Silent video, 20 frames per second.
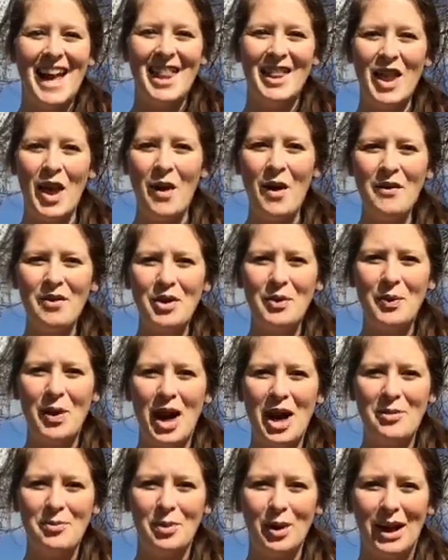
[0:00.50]
Hello
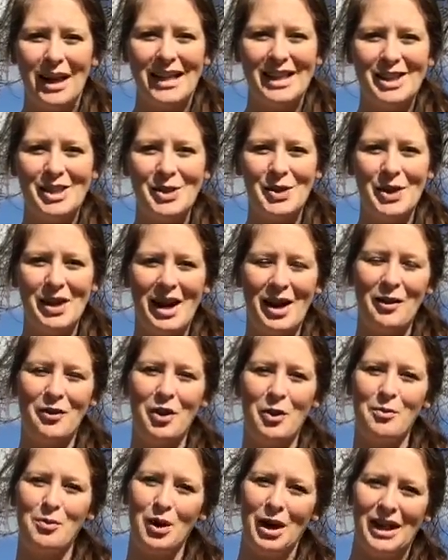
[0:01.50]
everyone, Brittany Suell here
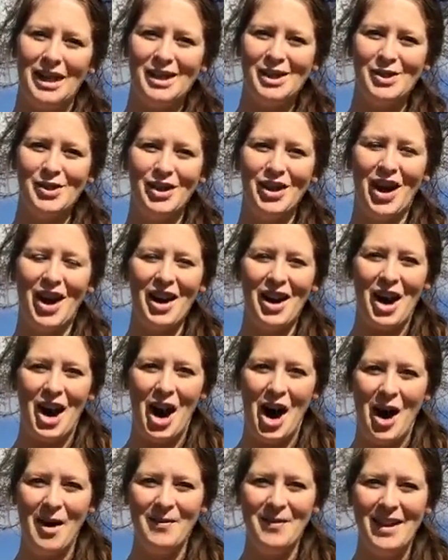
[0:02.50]
from
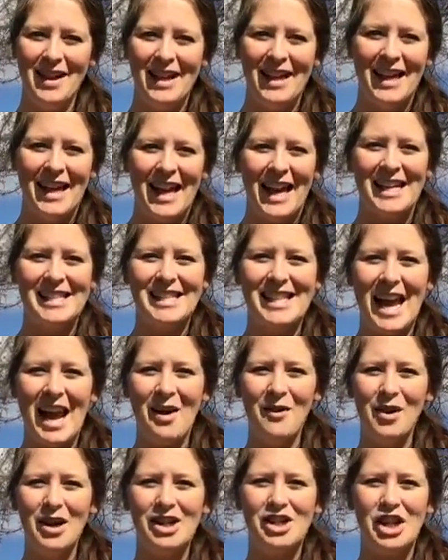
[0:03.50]
BrittanySuell.com, and today I
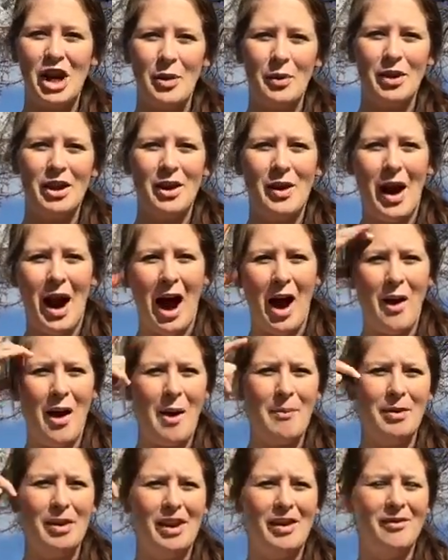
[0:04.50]
want to share with you how
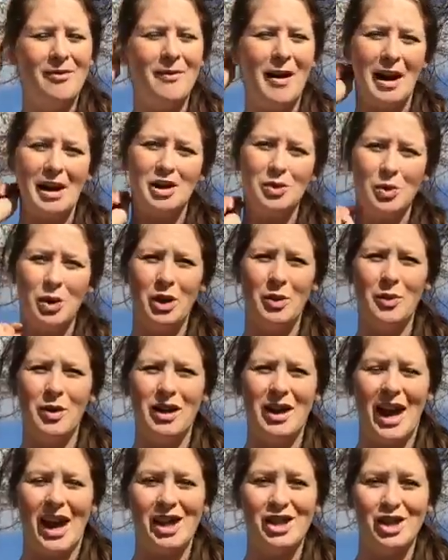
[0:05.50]
I believe my
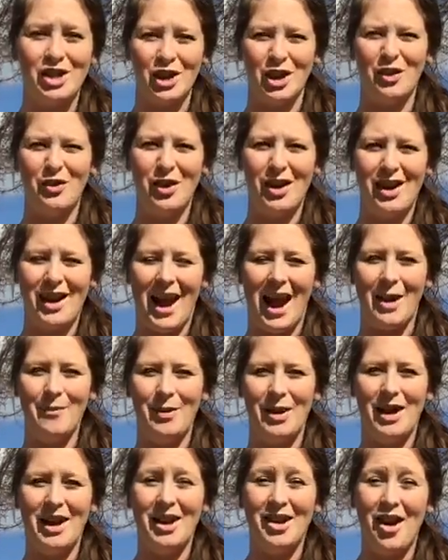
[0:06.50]
21-day sugar-free
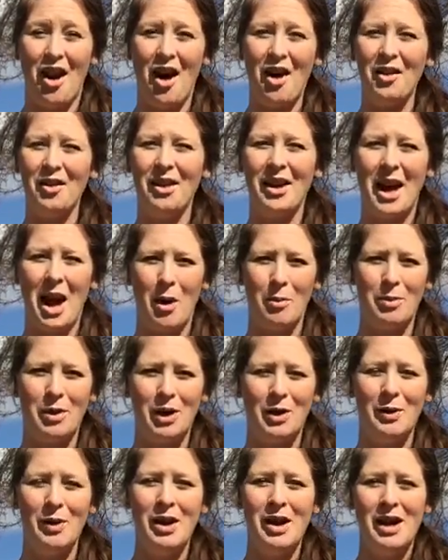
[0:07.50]
academy can not only help
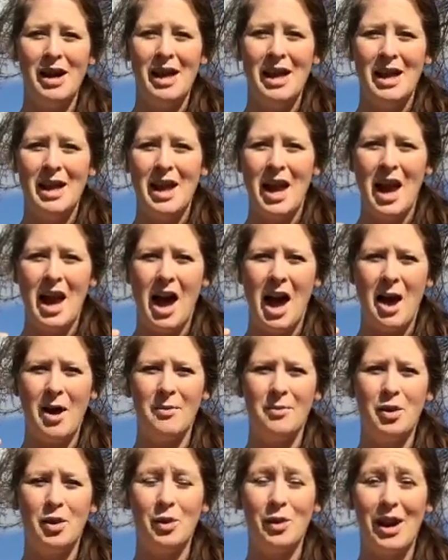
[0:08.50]
you
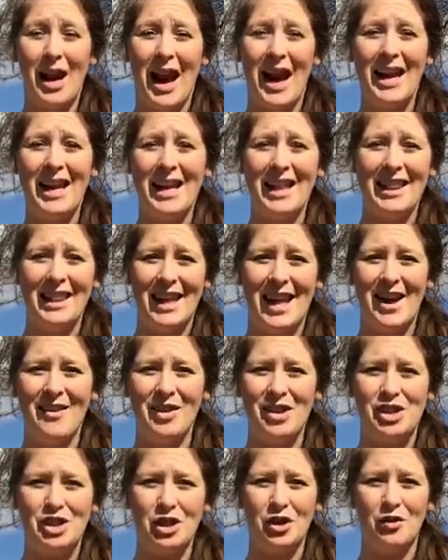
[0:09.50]
create and
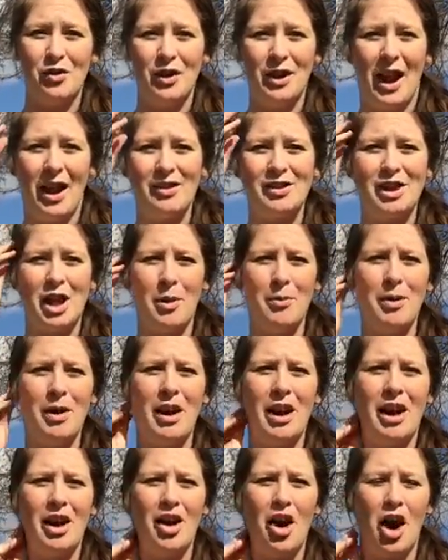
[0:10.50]
live a sugar-free lifestyle,
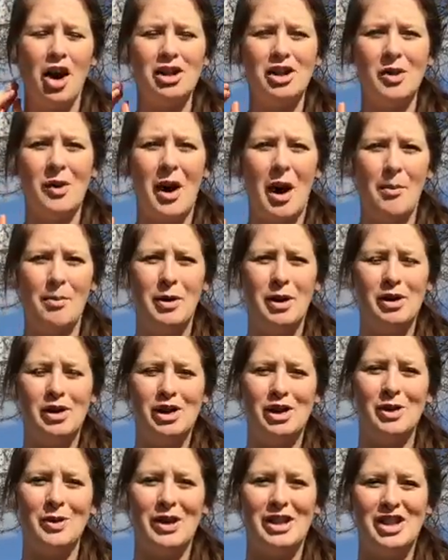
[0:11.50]
but it can also help you
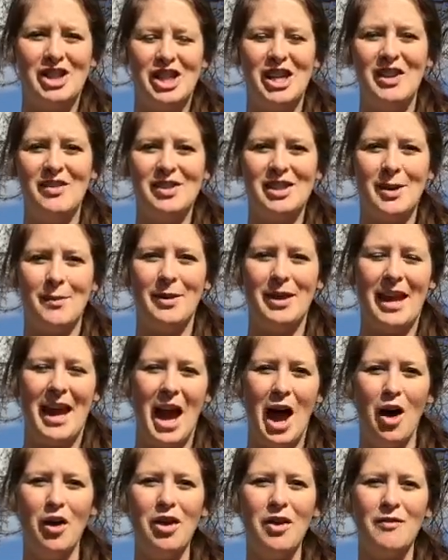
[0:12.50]
to achieve some of the
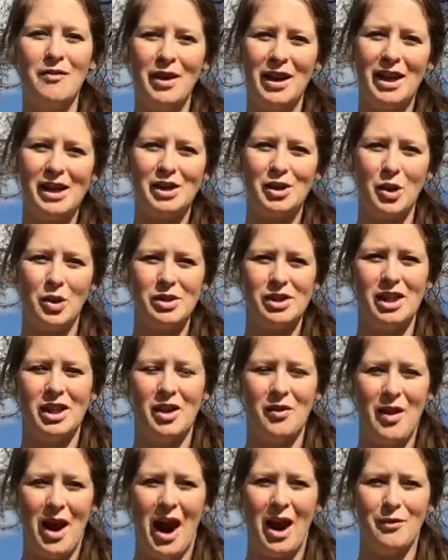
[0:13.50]
health and fitness goals that
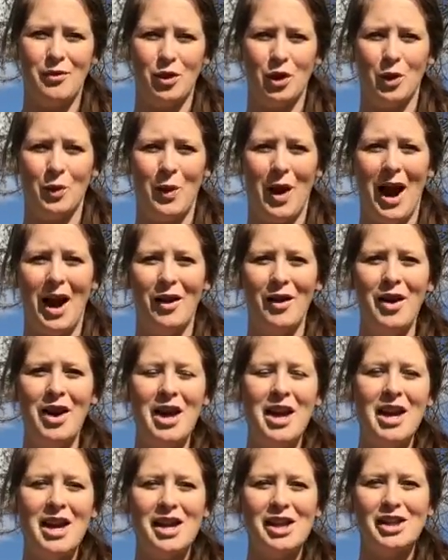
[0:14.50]
you've had for a while.
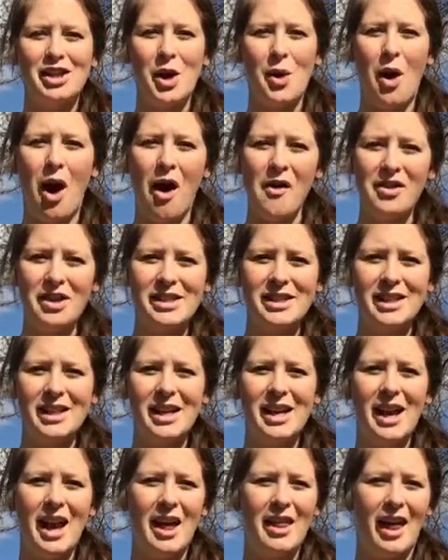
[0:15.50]
So
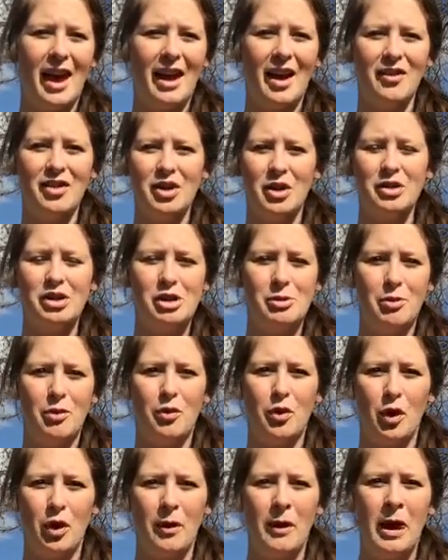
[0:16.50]
obviously, like I've told you
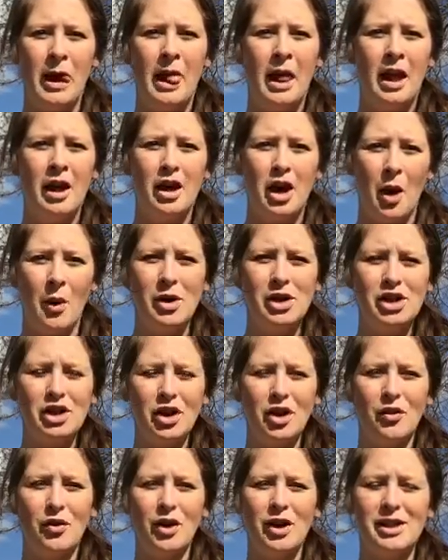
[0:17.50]
before, going
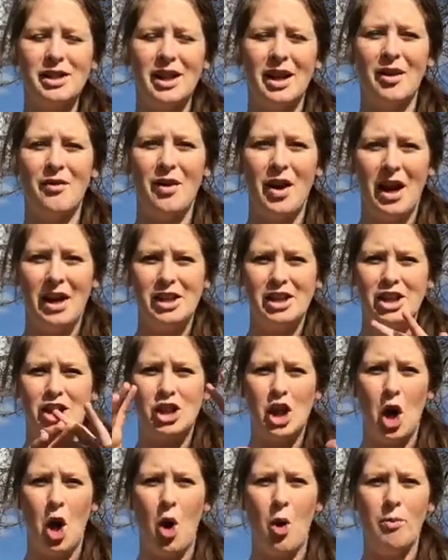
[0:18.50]
sugar-free is going to affect
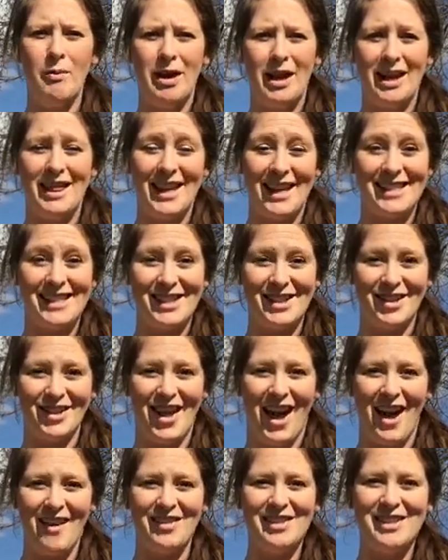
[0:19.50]
so many things in your
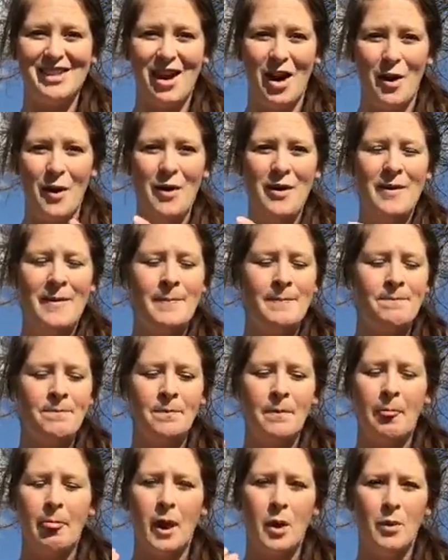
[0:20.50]
life. So
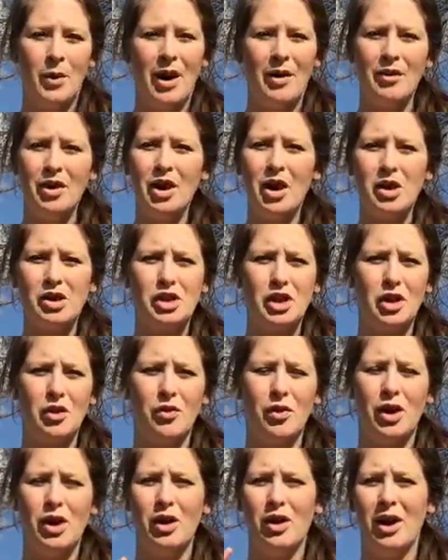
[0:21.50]
whenever you go
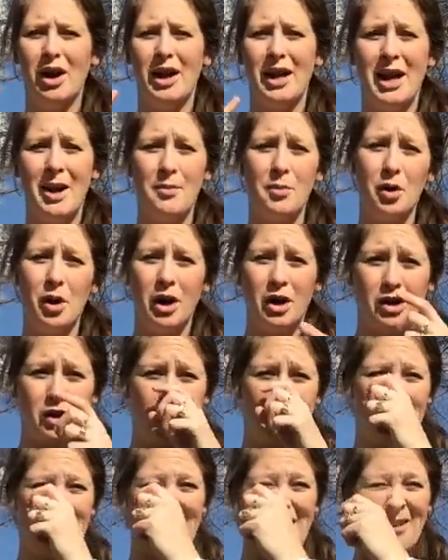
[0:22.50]
sugar-free, you're going to get more
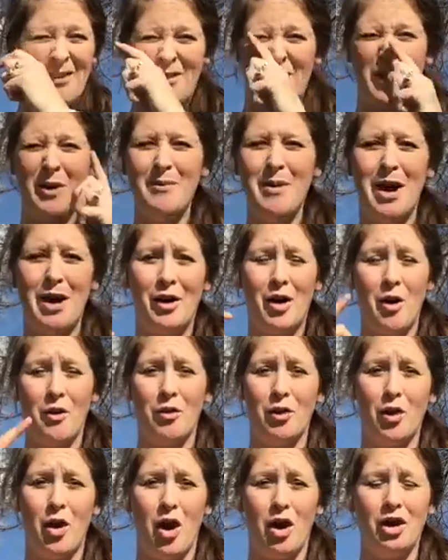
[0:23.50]
energy, you're going to feel better
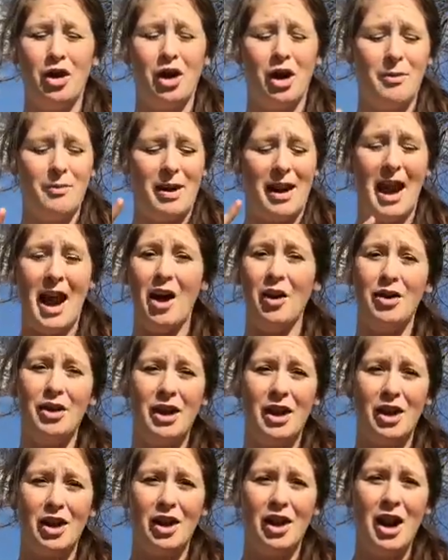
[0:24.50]
overall, you're going to be
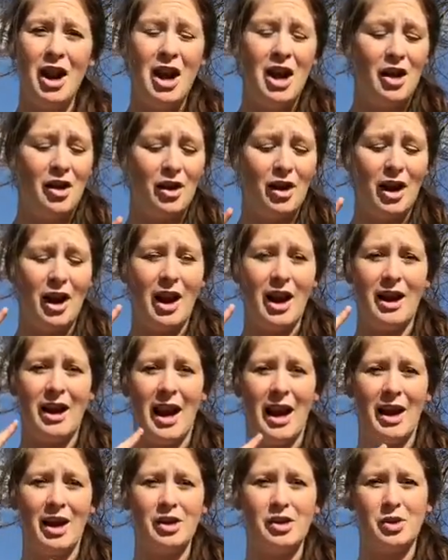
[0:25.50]
healthier, you're going to
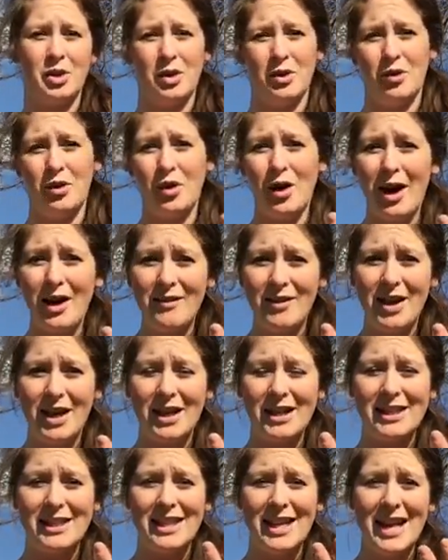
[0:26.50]
gain control of
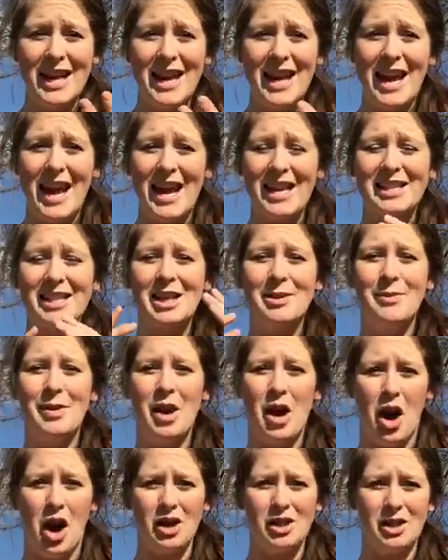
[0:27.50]
cravings. It's going to
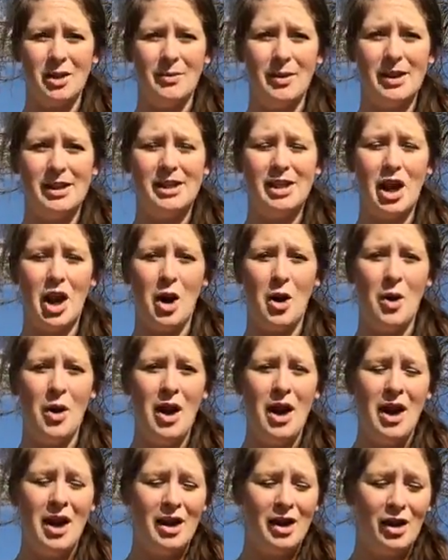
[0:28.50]
be awesome. And so
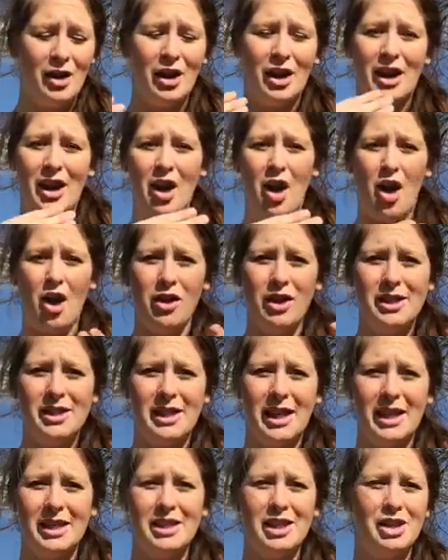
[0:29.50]
you're going to get all
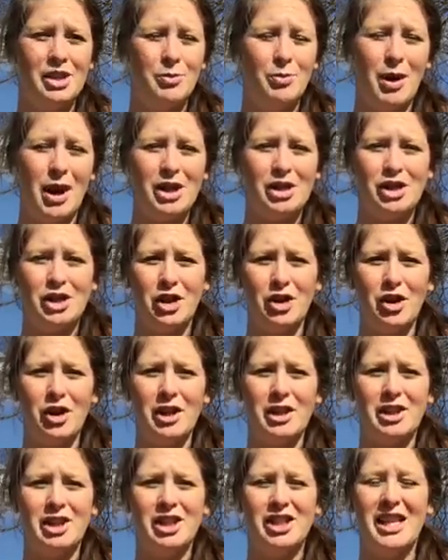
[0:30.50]
these things. Plus, sugar
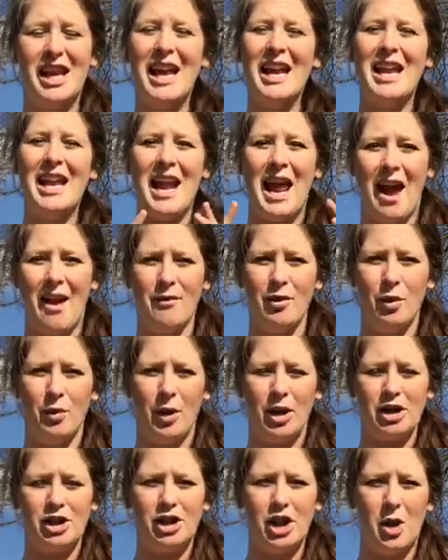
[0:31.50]
is just hidden
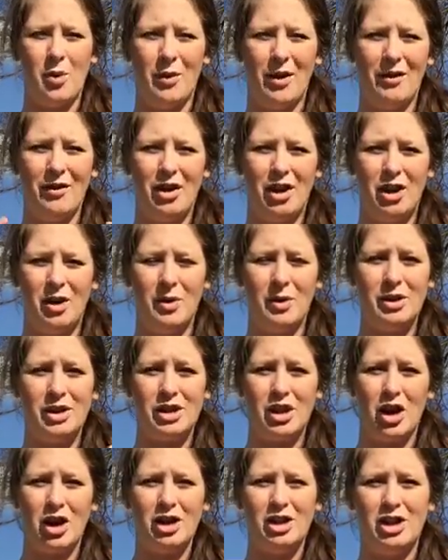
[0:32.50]
everywhere. So whenever you
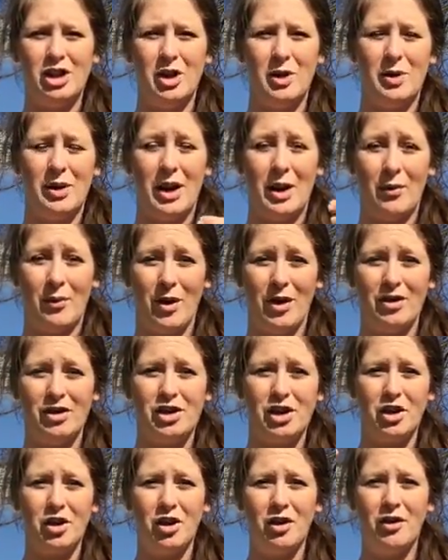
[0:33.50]
start to get rid of
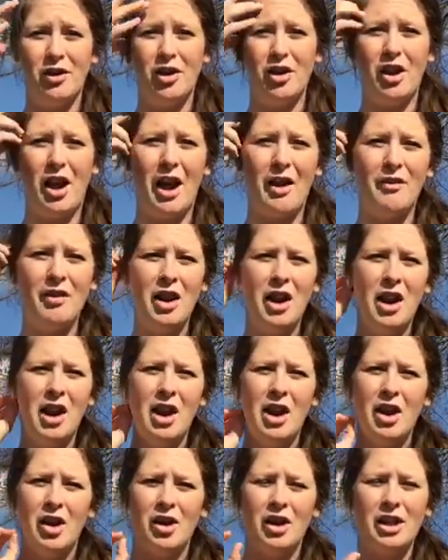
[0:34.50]
sugar in your life,
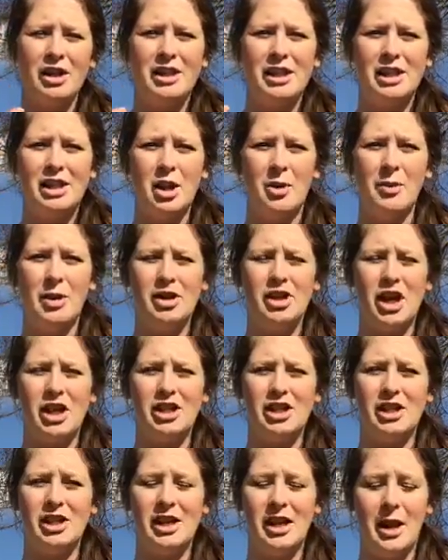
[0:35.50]
you're going to see so many
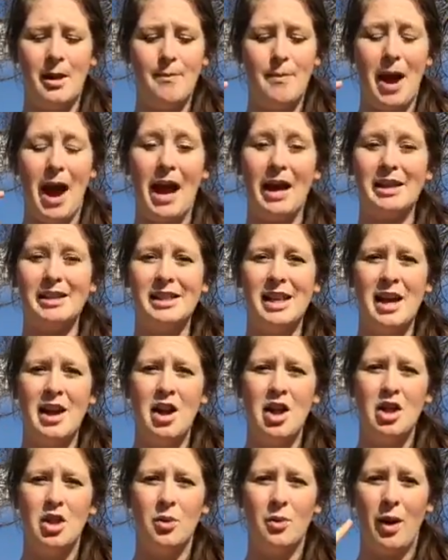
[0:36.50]
changes. It impacts
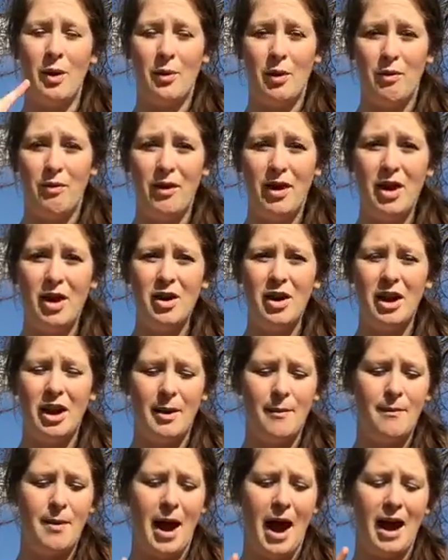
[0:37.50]
the way we feel. It
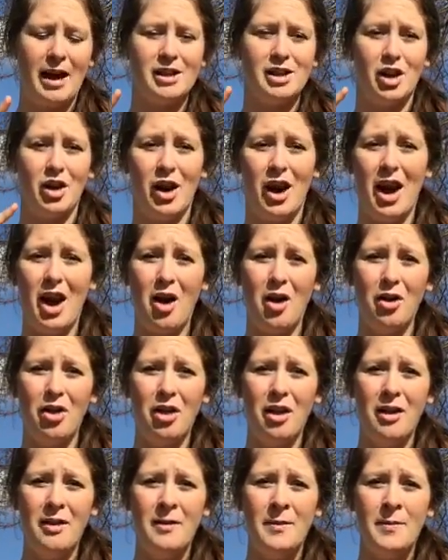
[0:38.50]
impacts our health.